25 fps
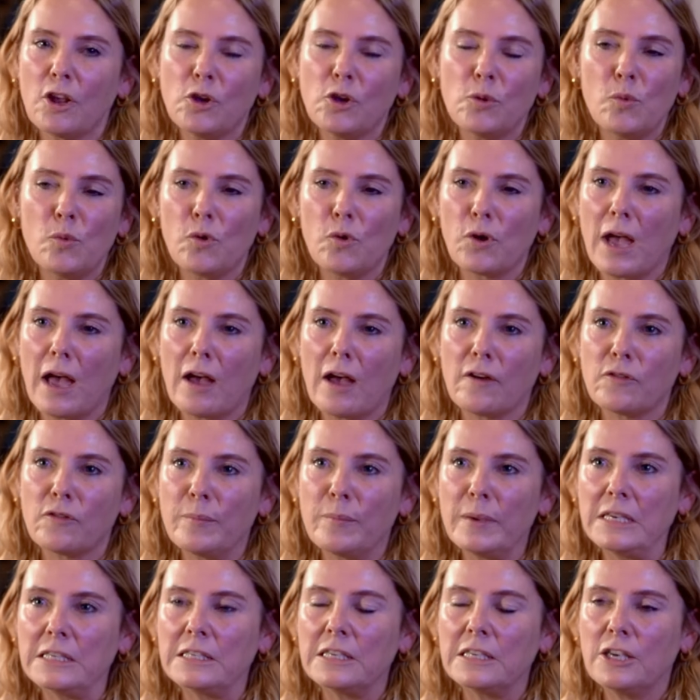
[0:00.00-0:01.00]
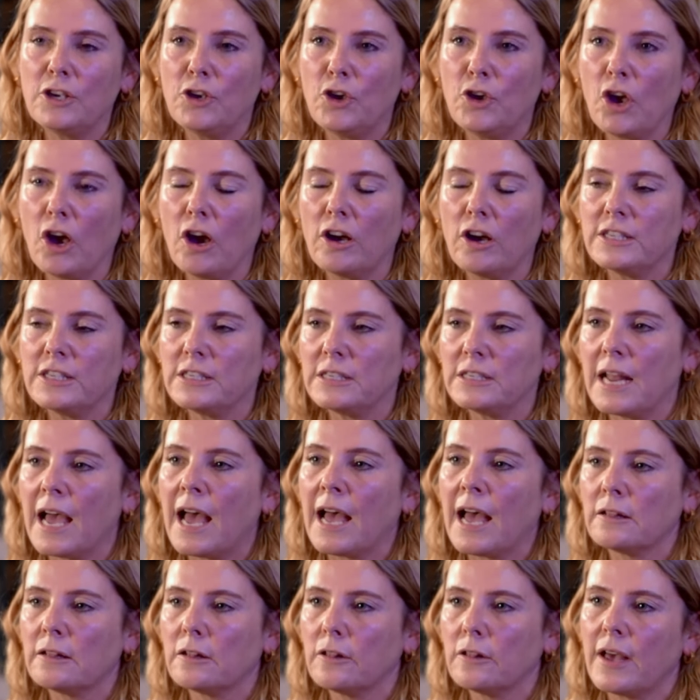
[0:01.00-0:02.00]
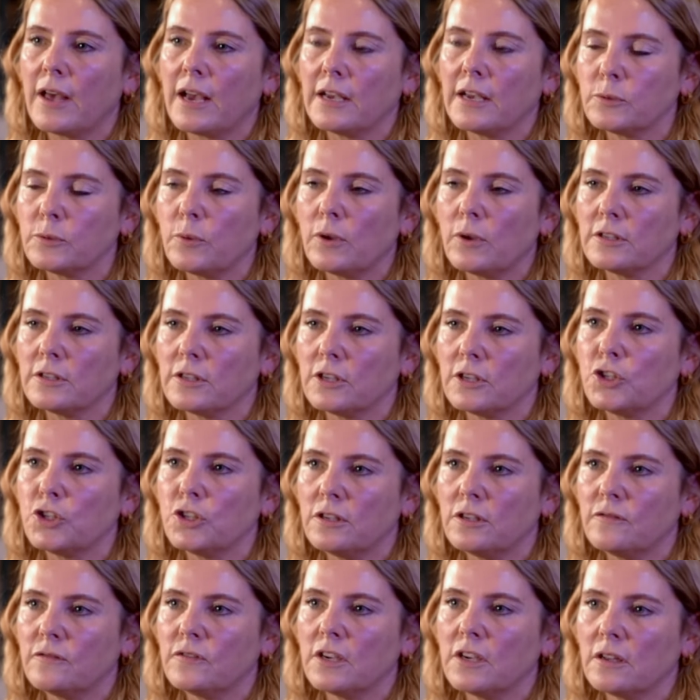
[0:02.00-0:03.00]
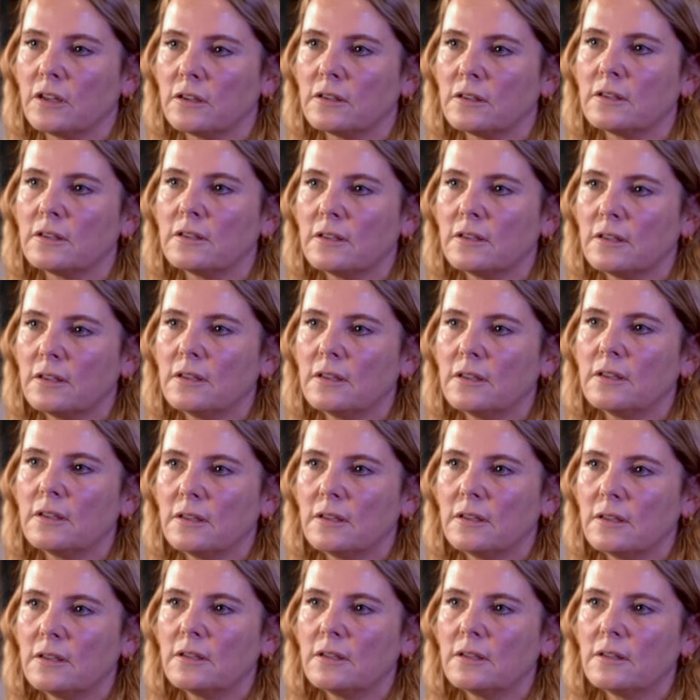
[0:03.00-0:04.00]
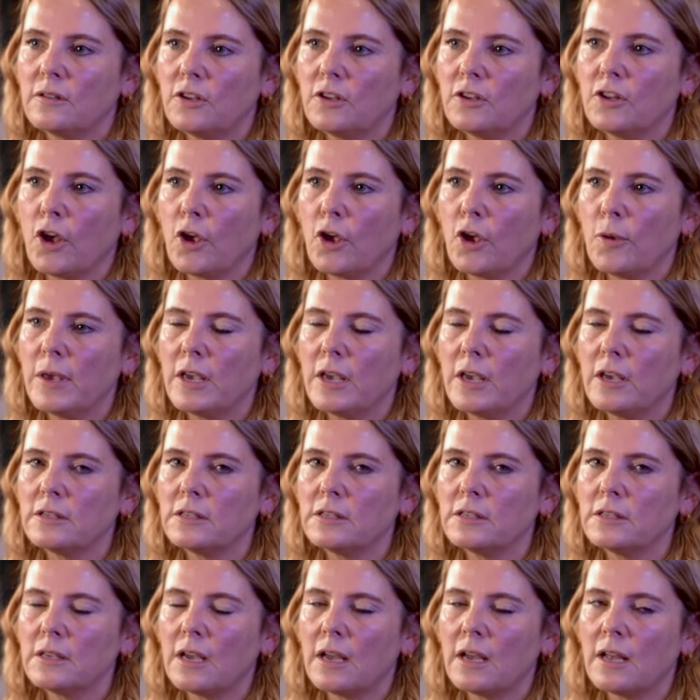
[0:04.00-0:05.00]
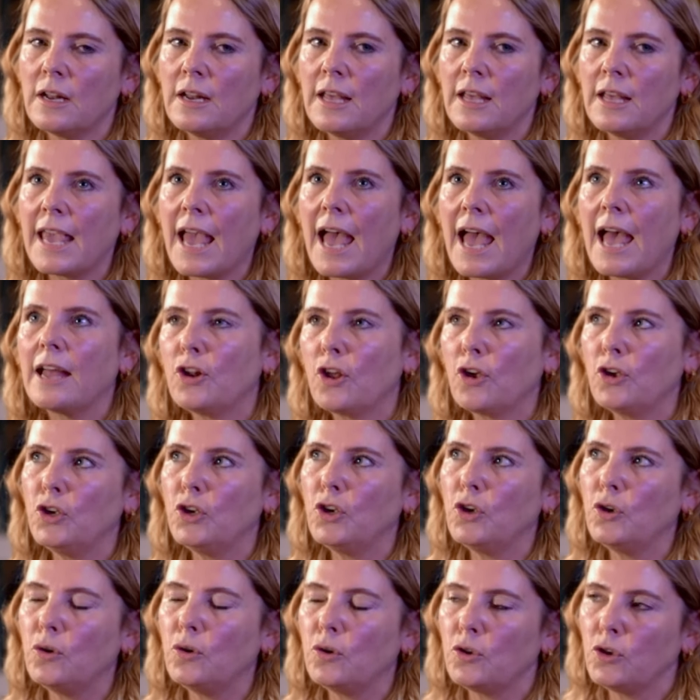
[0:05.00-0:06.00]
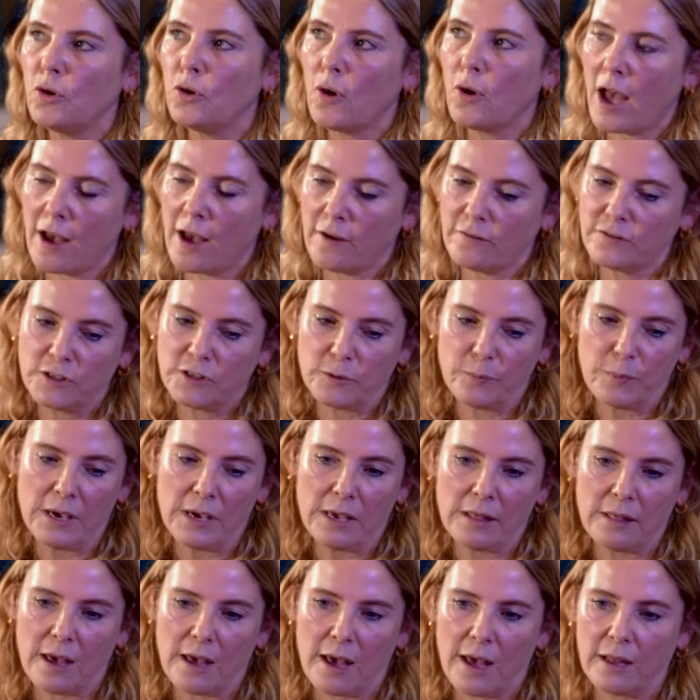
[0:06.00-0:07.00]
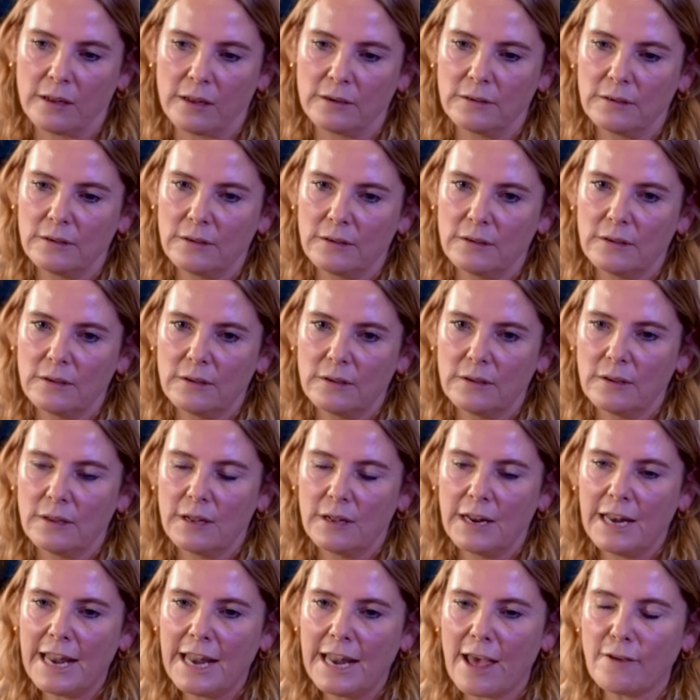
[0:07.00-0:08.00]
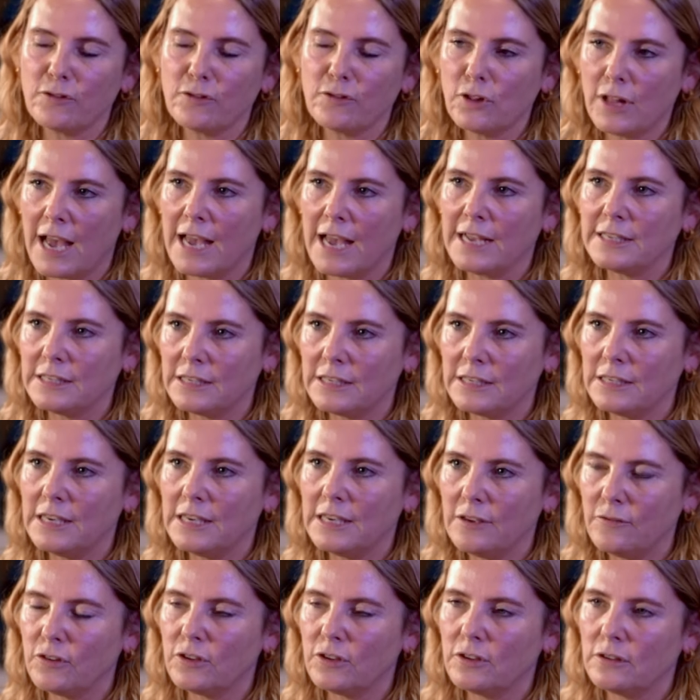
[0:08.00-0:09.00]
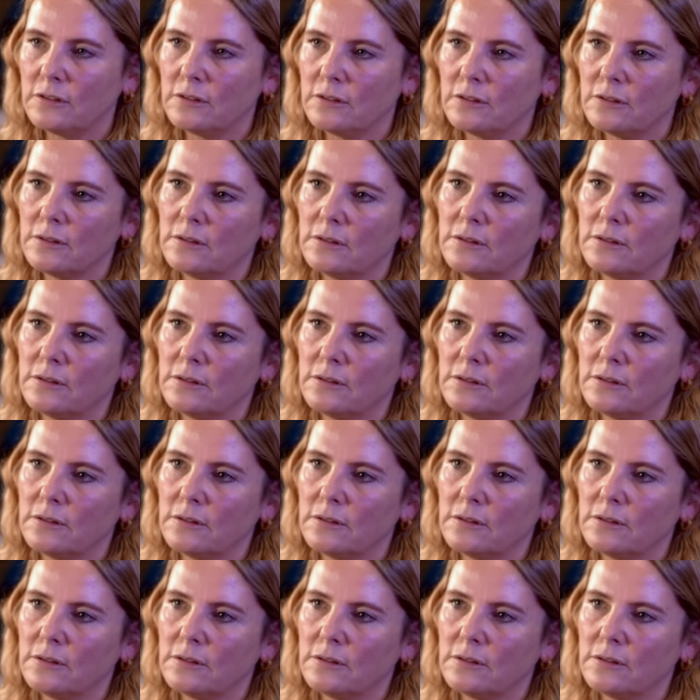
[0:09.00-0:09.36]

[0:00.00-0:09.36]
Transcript: you walk out of a meeting, you go, I didn't handle that as well as I should have done. You know, because, and again, you have to be that level-headed, even